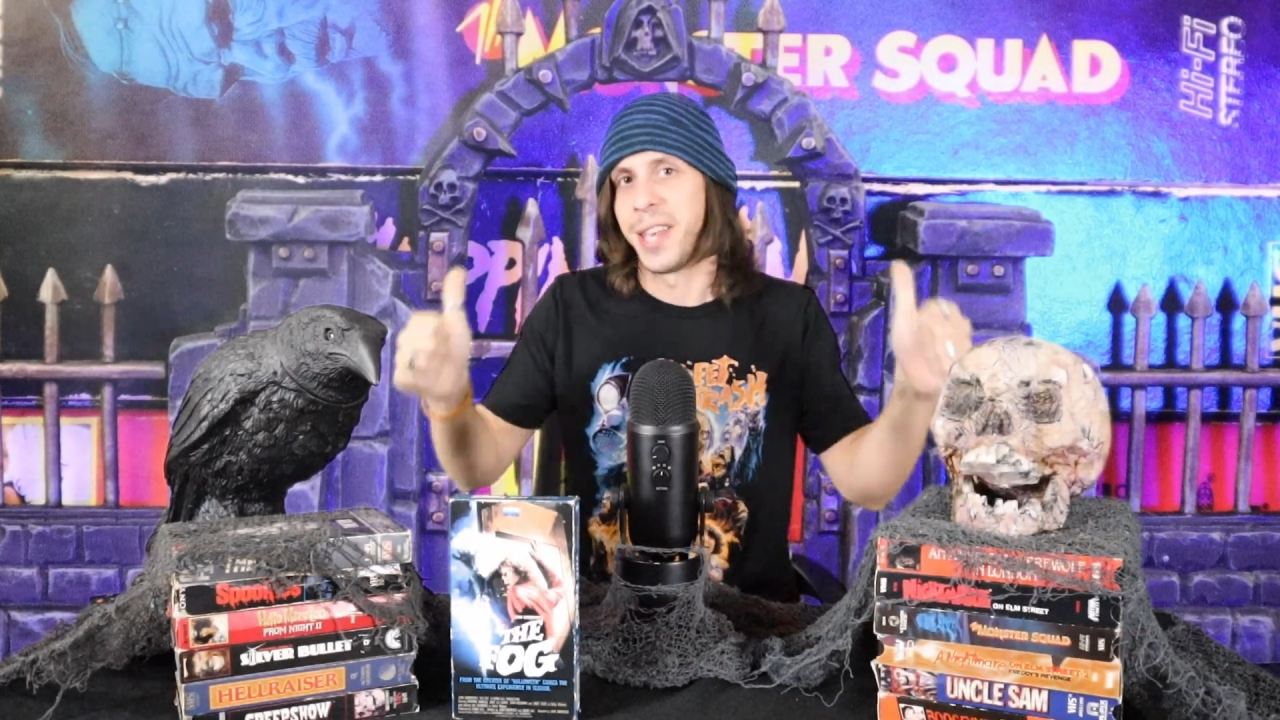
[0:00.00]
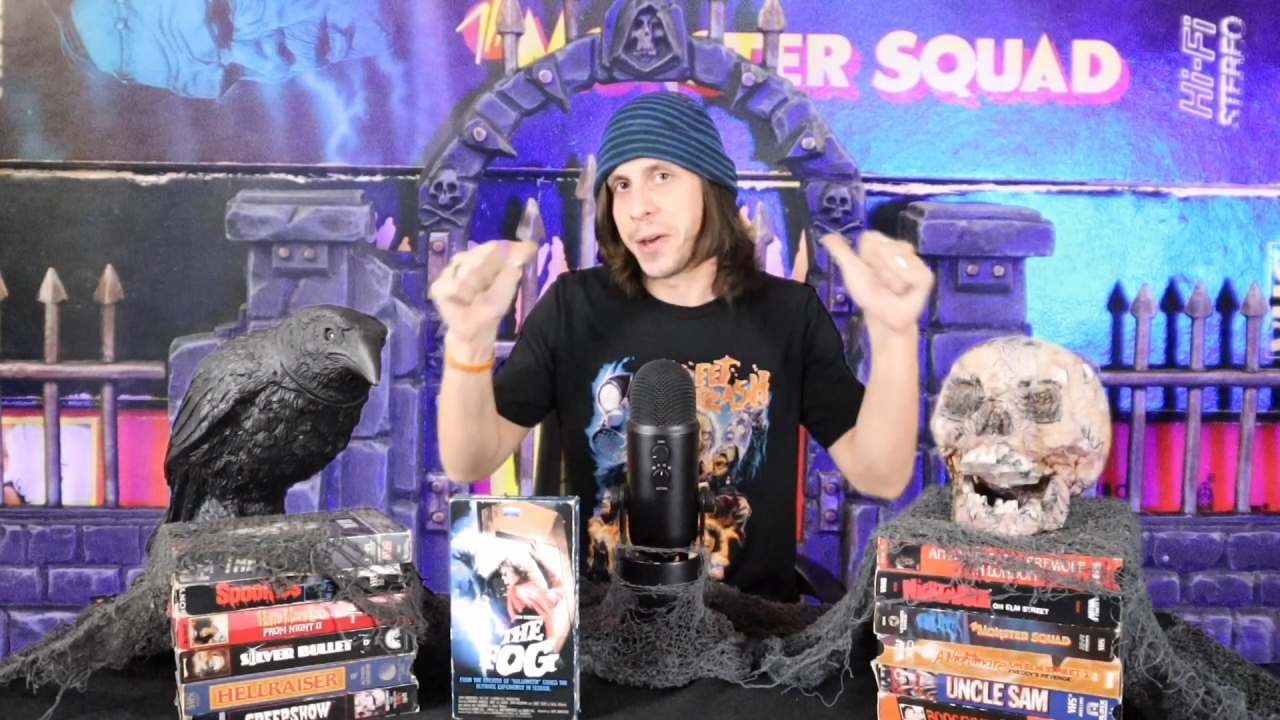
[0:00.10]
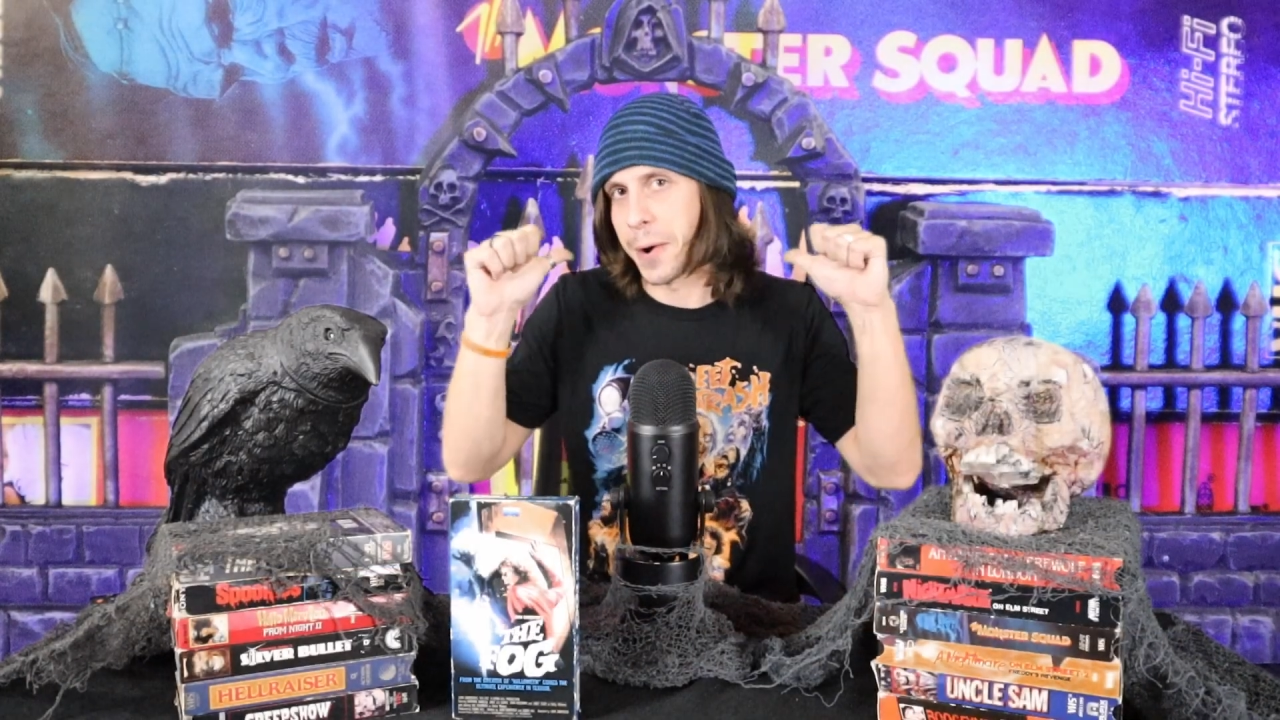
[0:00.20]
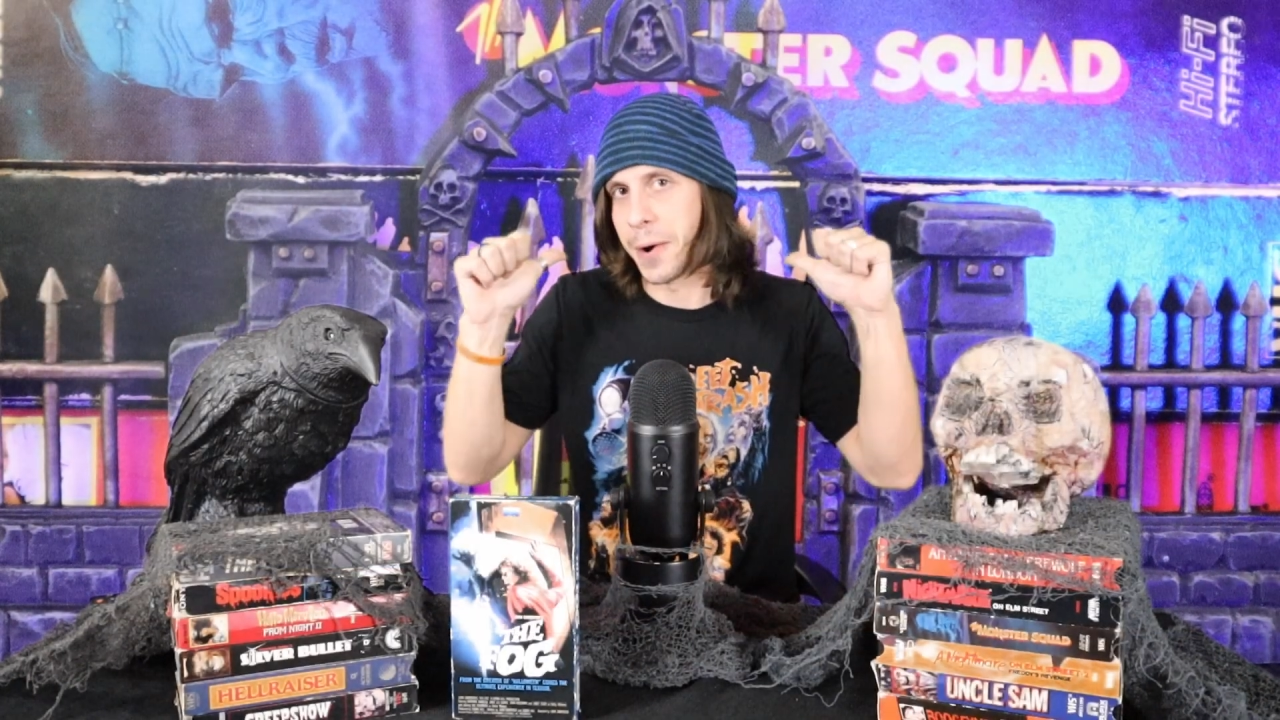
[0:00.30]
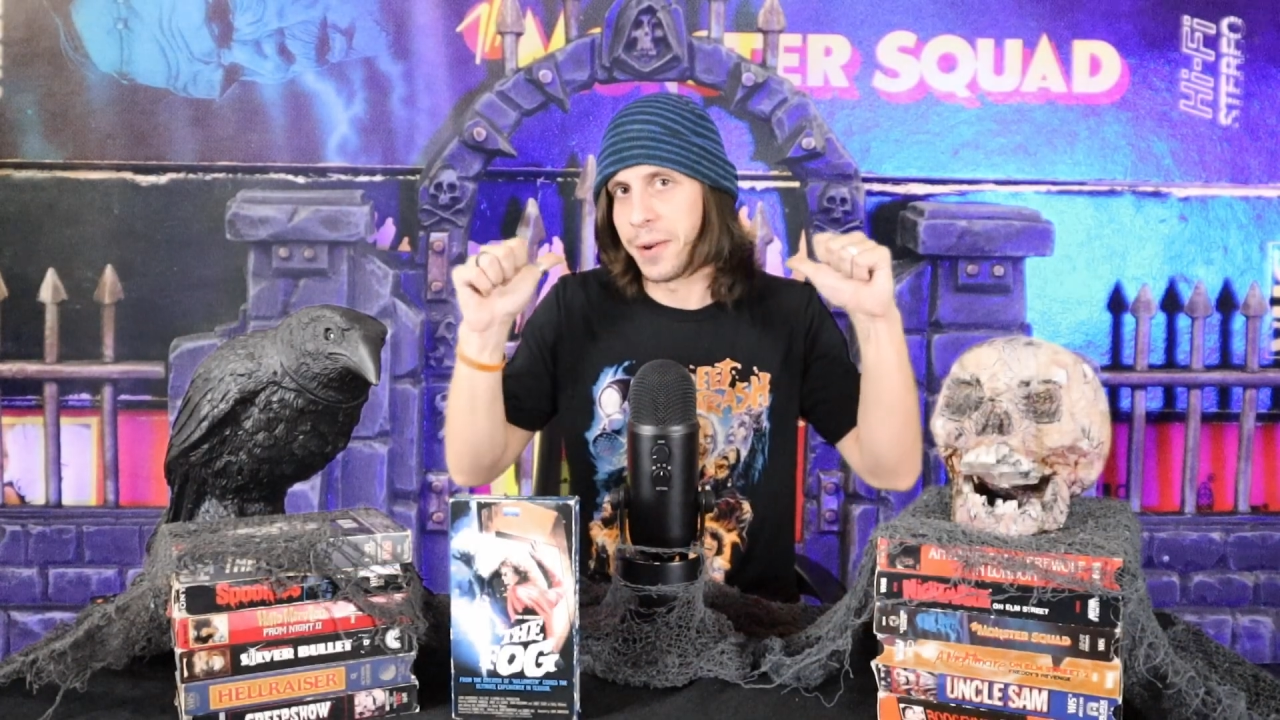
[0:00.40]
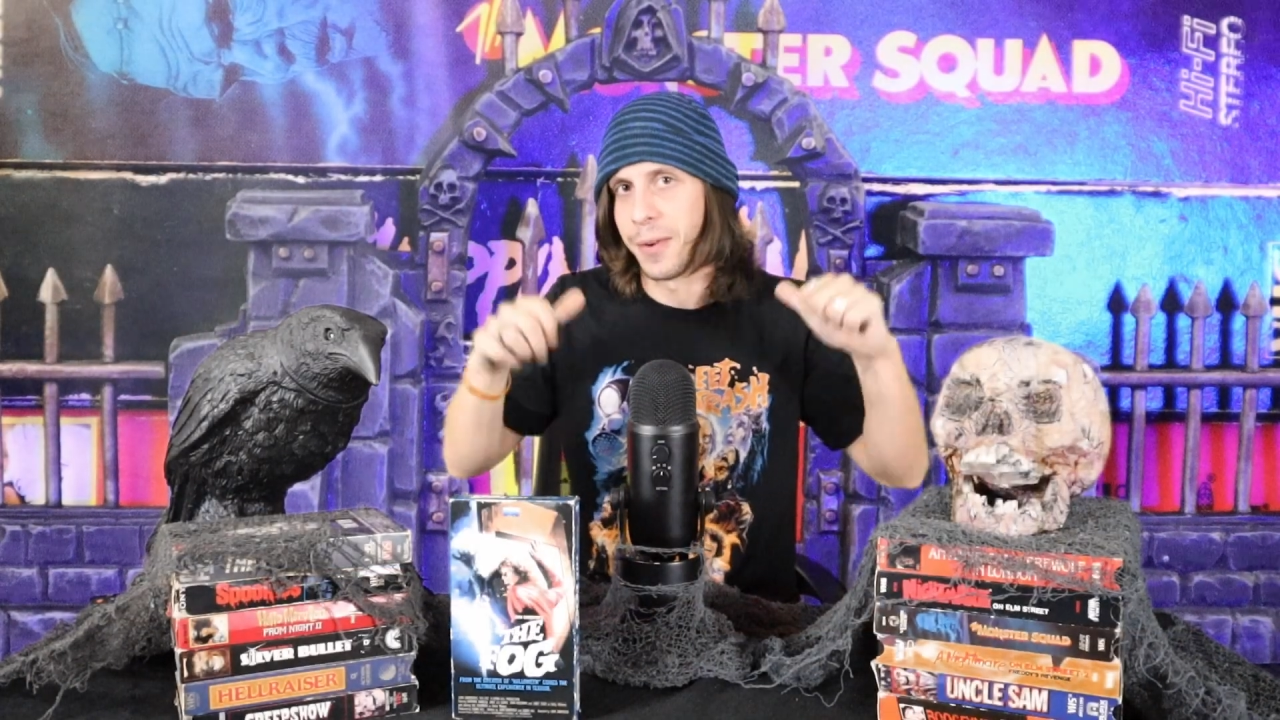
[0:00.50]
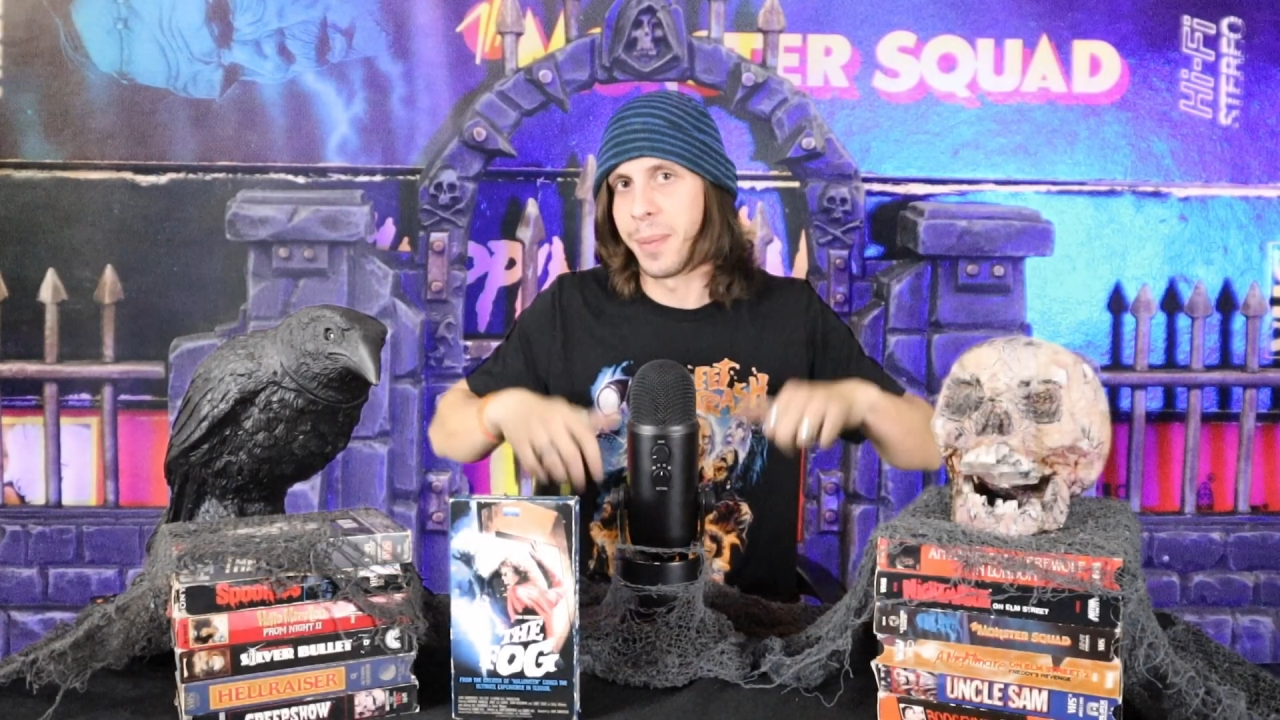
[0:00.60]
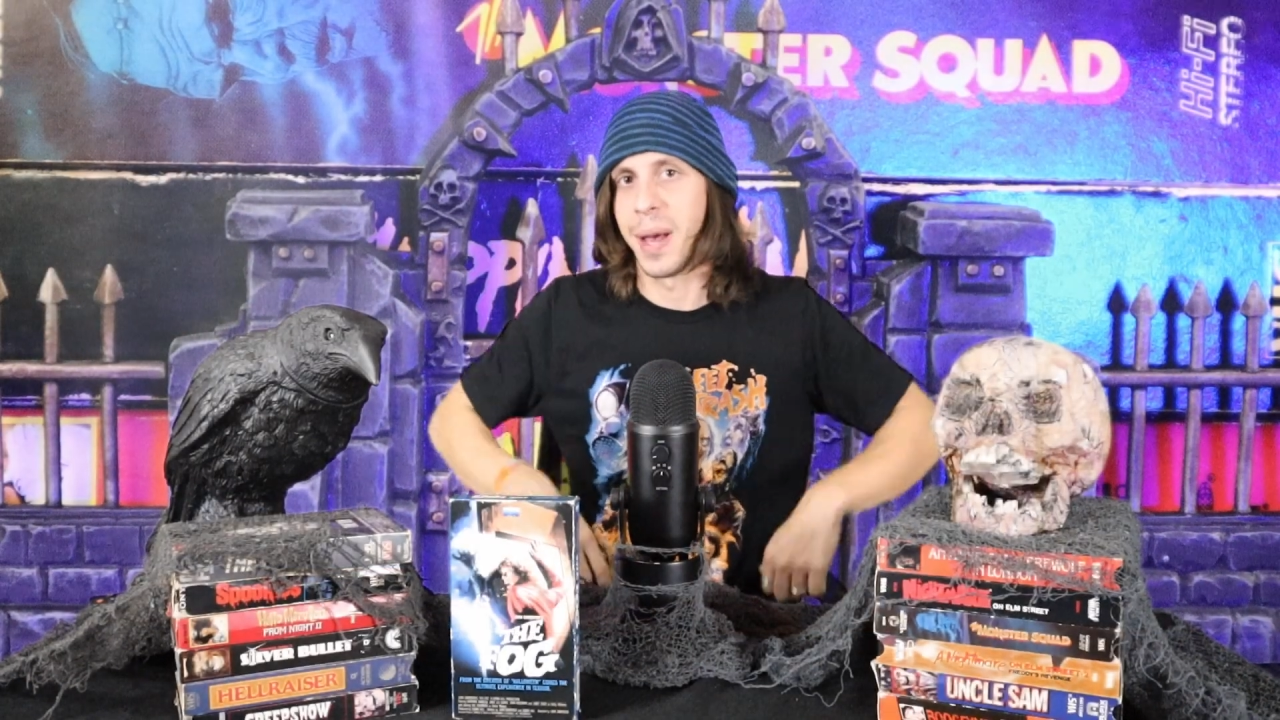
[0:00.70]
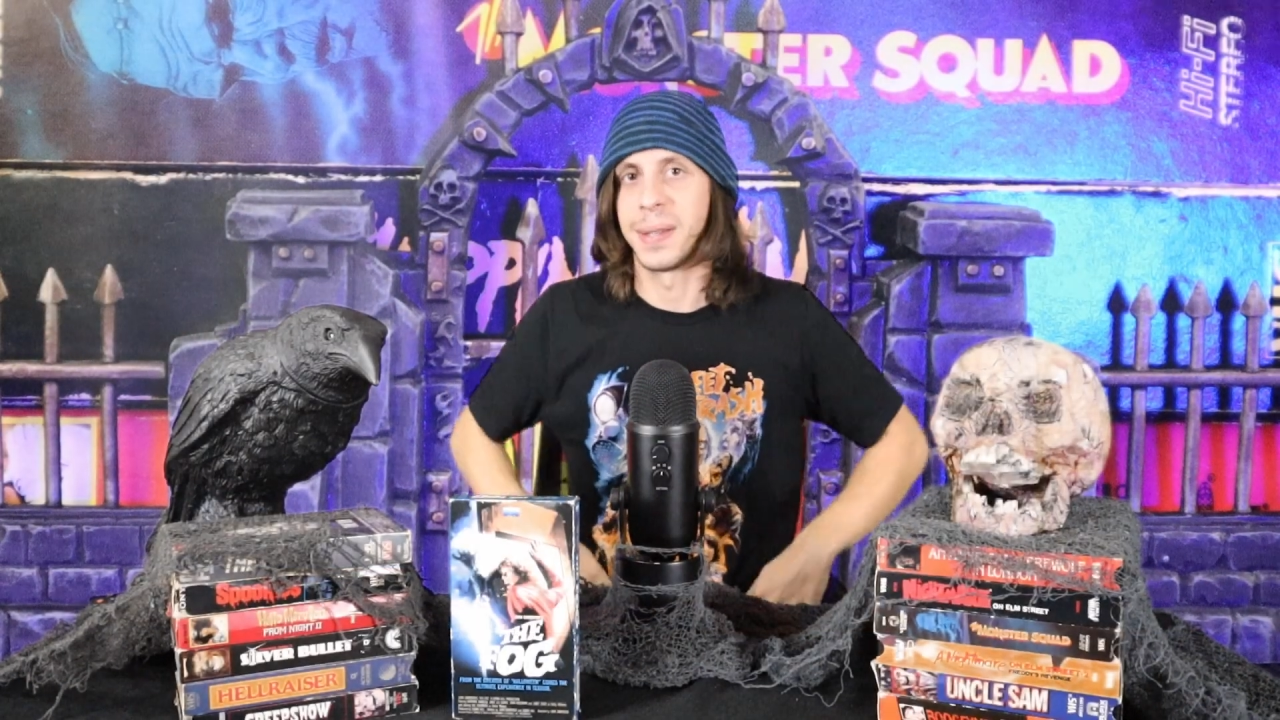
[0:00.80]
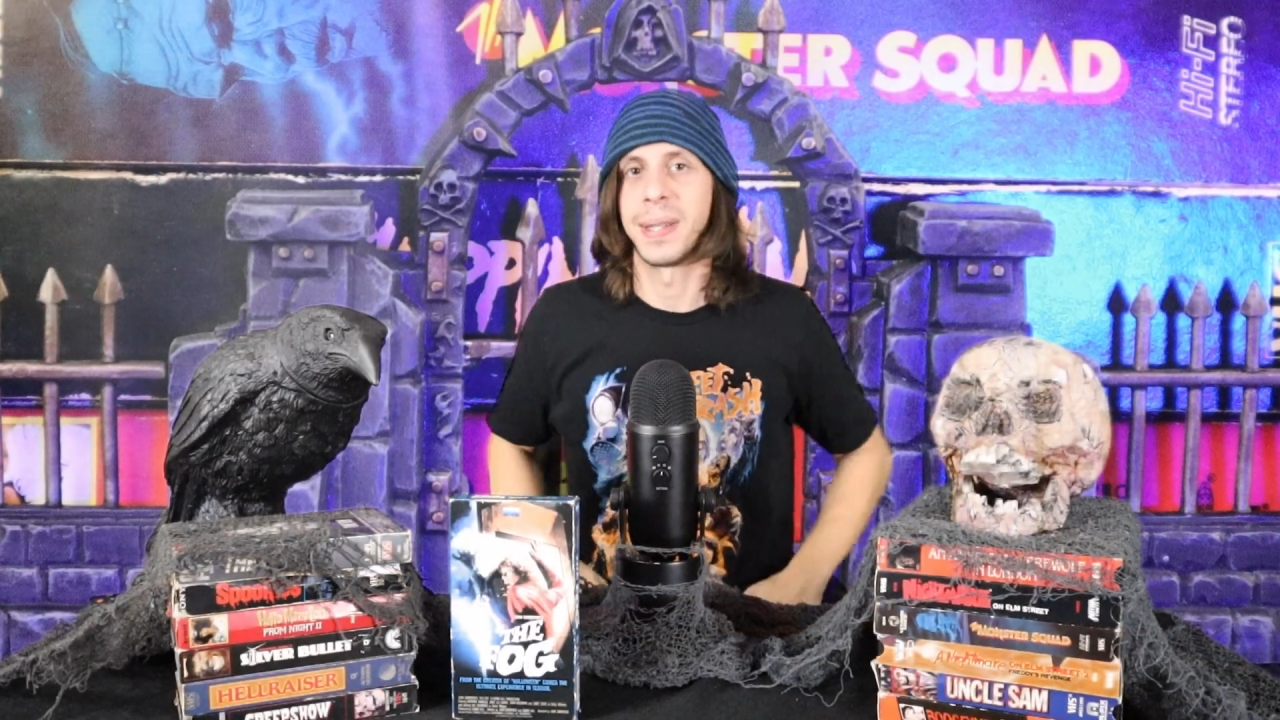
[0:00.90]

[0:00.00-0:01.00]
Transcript: you heard it from us,